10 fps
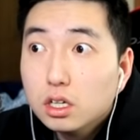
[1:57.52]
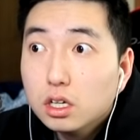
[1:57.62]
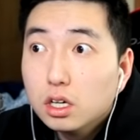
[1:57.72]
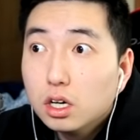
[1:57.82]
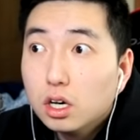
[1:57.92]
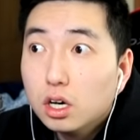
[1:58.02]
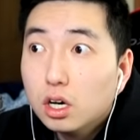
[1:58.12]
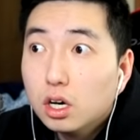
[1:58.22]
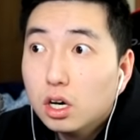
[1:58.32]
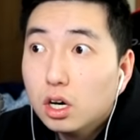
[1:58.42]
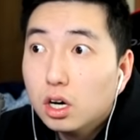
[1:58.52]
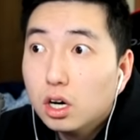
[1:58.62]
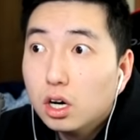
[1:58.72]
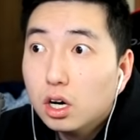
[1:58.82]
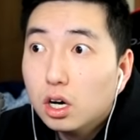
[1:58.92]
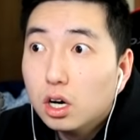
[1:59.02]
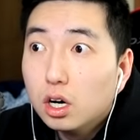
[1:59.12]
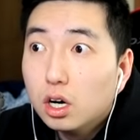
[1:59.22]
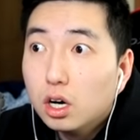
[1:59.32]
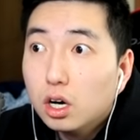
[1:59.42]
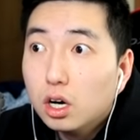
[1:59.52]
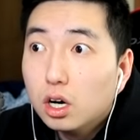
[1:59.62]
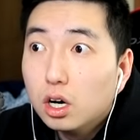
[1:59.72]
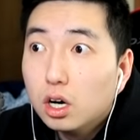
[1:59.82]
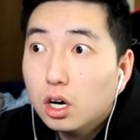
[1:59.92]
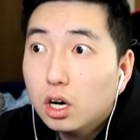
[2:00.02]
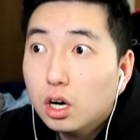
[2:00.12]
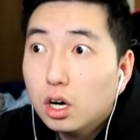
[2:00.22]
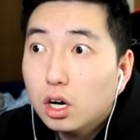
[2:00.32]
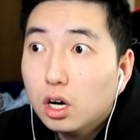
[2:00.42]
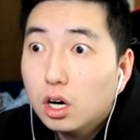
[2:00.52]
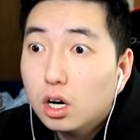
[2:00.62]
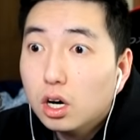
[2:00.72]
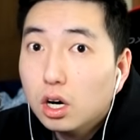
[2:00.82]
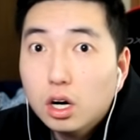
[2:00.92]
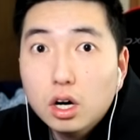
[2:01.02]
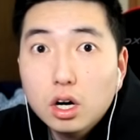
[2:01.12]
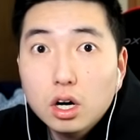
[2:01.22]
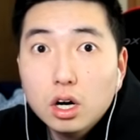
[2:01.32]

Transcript: Nobody speaks.